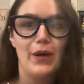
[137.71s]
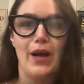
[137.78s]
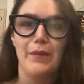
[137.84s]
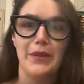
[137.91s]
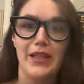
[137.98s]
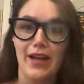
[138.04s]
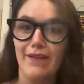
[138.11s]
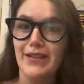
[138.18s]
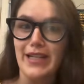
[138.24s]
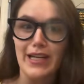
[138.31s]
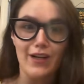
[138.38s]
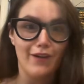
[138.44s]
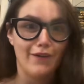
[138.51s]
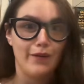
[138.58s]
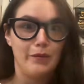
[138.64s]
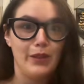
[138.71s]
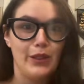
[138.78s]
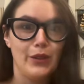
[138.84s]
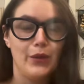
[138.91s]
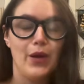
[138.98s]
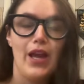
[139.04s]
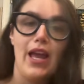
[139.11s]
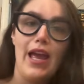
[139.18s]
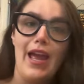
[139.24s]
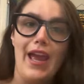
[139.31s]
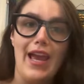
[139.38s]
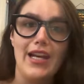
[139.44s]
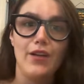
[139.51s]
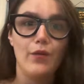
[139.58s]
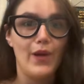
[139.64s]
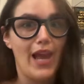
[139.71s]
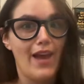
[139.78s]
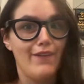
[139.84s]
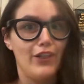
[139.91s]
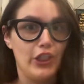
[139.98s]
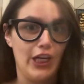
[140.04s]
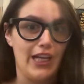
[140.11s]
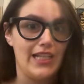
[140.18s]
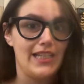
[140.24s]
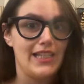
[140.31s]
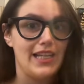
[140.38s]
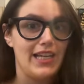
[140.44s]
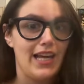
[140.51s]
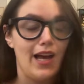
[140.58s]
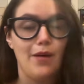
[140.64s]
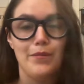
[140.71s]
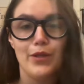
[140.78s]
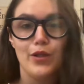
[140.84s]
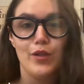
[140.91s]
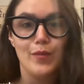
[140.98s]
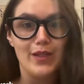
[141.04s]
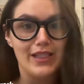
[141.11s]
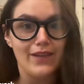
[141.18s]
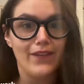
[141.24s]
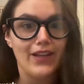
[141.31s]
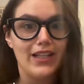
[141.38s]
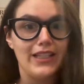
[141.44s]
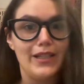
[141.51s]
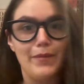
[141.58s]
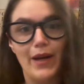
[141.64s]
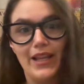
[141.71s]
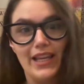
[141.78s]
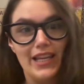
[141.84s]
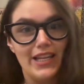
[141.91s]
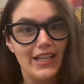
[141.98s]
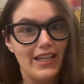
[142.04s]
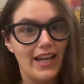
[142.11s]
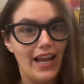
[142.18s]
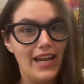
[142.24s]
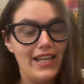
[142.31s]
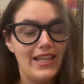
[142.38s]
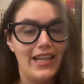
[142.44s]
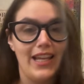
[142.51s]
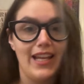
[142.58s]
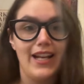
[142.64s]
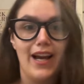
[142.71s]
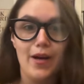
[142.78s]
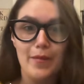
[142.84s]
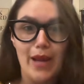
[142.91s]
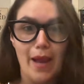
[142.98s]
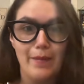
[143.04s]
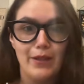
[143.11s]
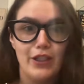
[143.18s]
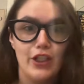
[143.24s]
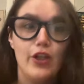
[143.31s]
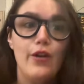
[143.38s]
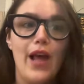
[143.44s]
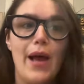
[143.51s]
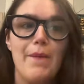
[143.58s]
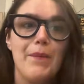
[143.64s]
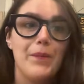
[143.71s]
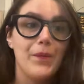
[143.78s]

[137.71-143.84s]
I would love to hear from you. And if we have a chance to help you specifically by the end of the night, then I'll be happy to do that.